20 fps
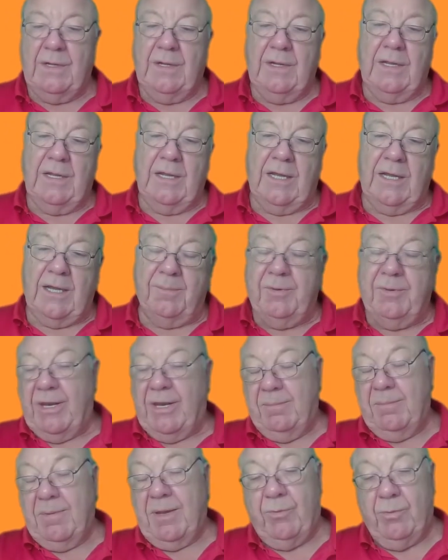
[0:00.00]
Um, and they
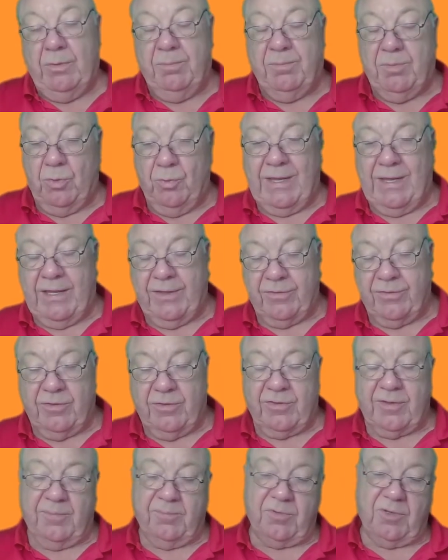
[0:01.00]
may report that as a
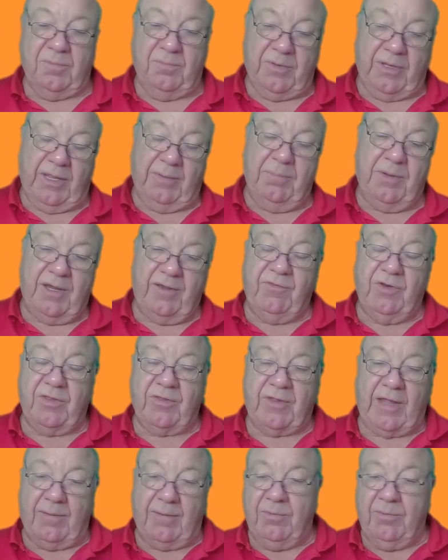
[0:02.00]
symptom, but they may have
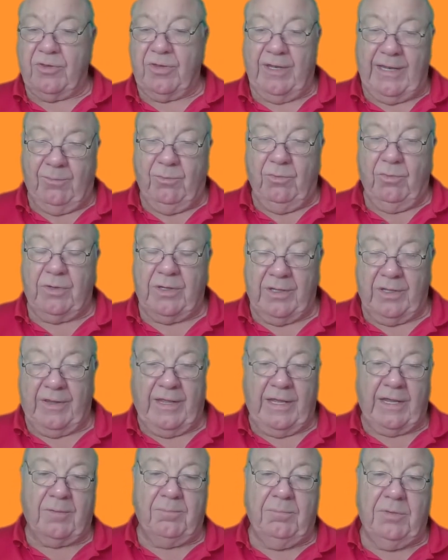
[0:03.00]
nystagmus and that will
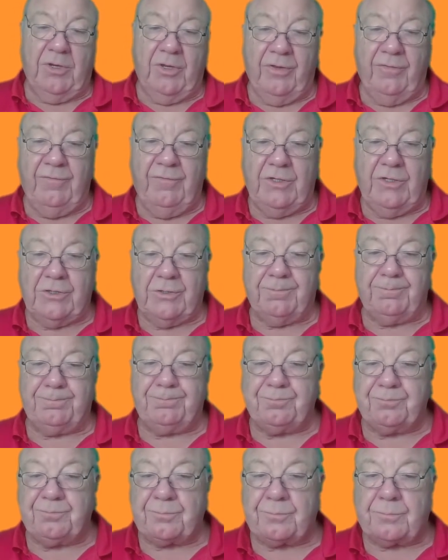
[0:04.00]
that can blur the vision.
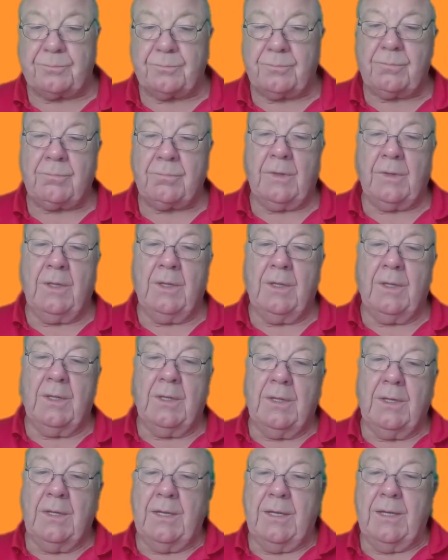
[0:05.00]

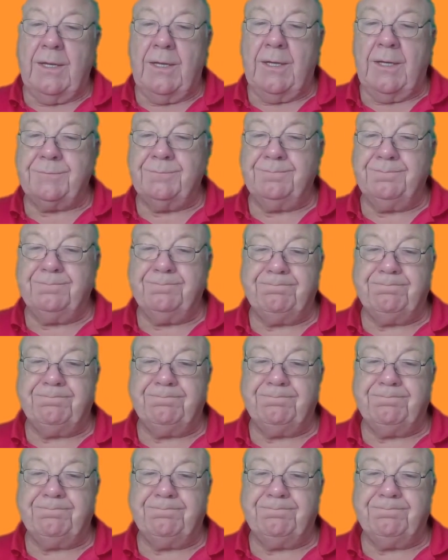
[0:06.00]
Um,